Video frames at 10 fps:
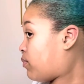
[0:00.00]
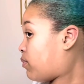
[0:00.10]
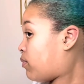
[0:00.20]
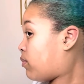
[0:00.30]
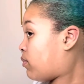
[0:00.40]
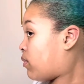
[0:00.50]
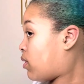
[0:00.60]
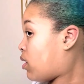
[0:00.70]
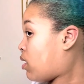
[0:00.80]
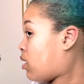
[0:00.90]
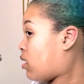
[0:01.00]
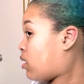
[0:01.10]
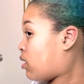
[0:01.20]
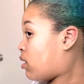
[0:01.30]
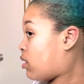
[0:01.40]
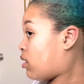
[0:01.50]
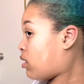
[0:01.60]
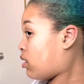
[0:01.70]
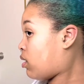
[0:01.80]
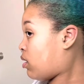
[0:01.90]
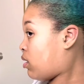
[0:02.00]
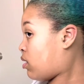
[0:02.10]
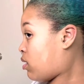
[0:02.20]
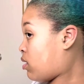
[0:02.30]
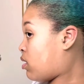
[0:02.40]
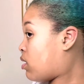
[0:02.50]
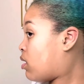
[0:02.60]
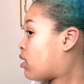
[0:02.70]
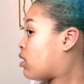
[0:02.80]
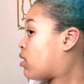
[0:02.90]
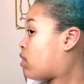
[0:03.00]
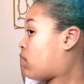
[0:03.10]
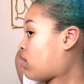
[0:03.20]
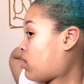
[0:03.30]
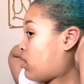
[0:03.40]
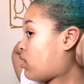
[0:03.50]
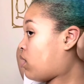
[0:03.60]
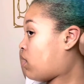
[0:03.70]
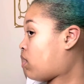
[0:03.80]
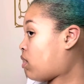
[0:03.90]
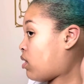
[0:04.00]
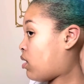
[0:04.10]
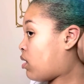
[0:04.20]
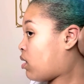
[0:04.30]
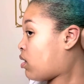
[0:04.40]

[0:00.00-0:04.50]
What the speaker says: No one is speaking in this clip.